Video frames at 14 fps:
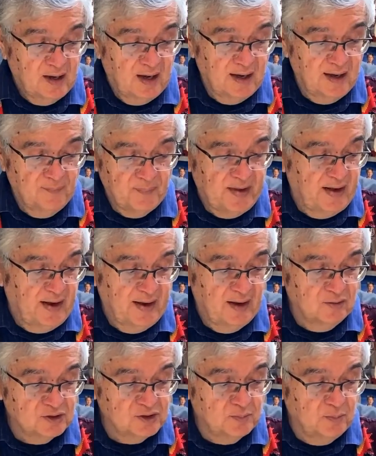I
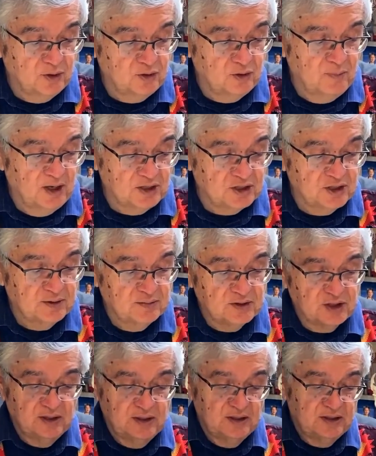always put too much.
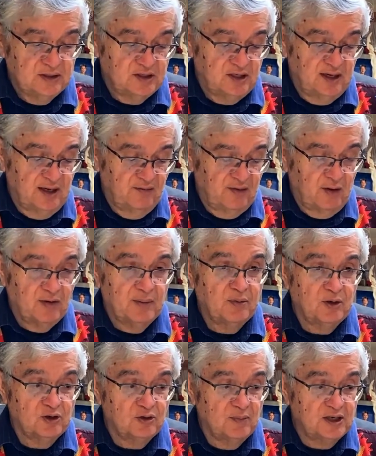So see, I've already
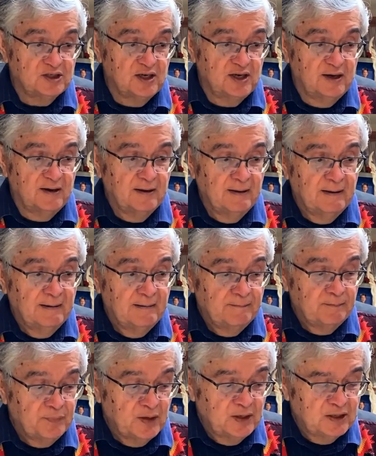put too much in there.
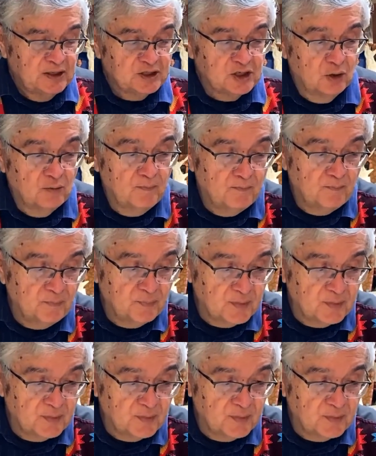So